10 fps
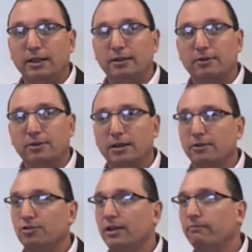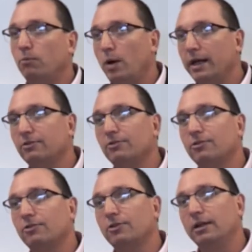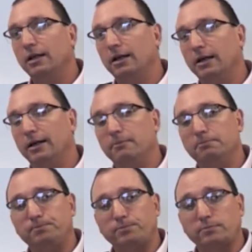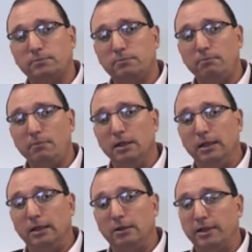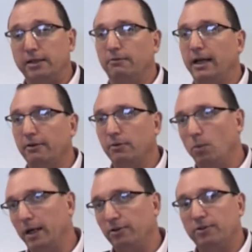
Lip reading: at the 7 wastes, looking at value and waste,